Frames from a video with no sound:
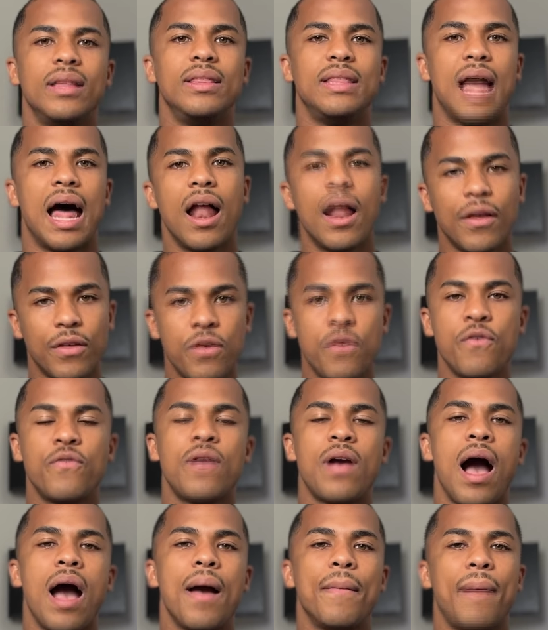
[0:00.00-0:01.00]
Now that you've
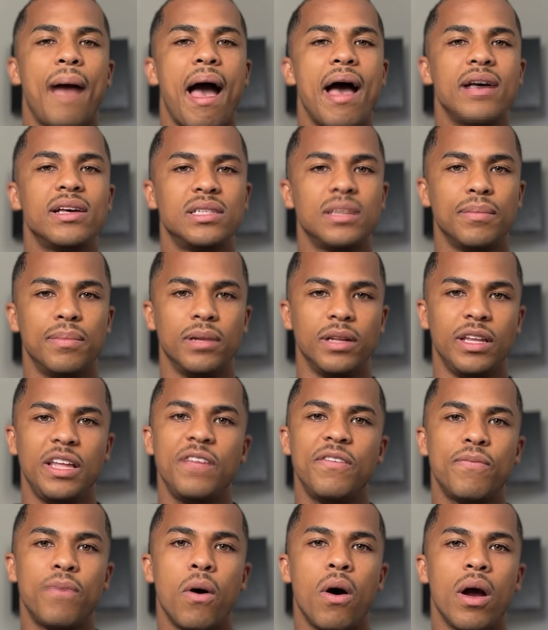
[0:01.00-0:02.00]
gotten past the
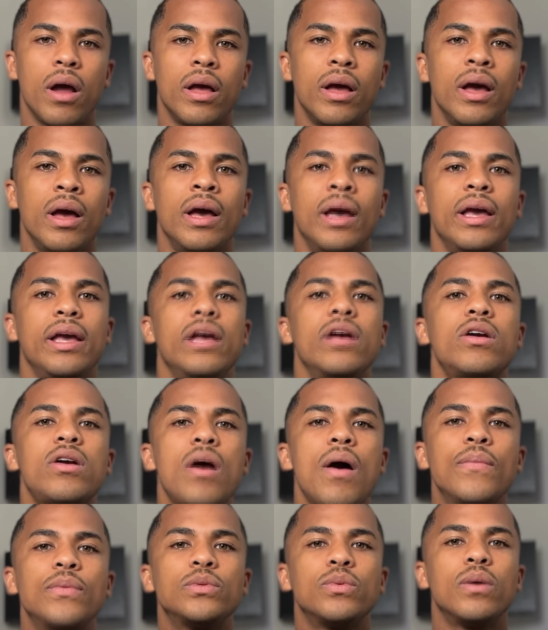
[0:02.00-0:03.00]
belief part, here
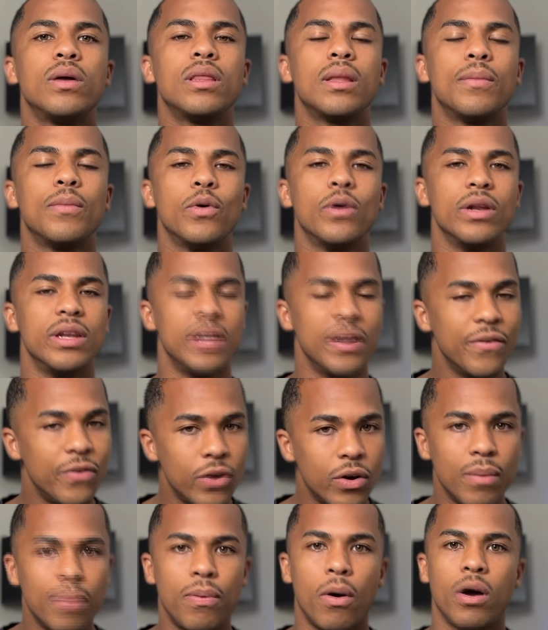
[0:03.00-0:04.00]
comes one of the more
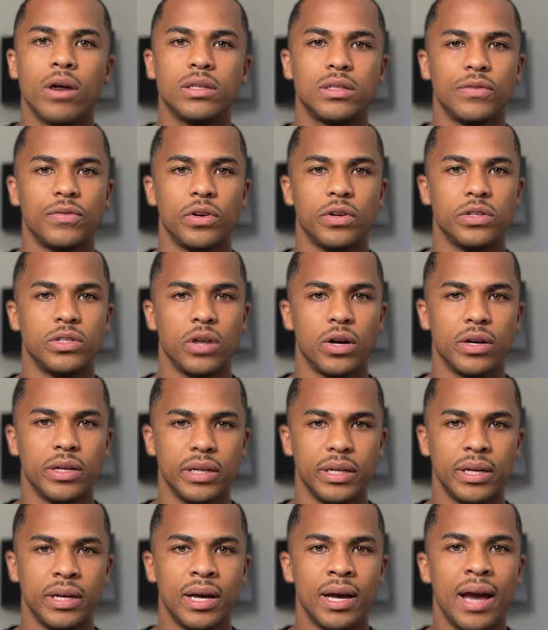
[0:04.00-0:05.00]
difficult parts of your
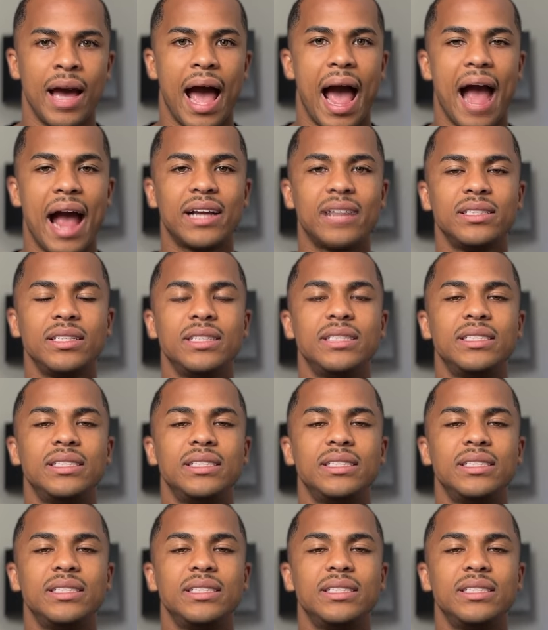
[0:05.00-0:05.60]
journey: actually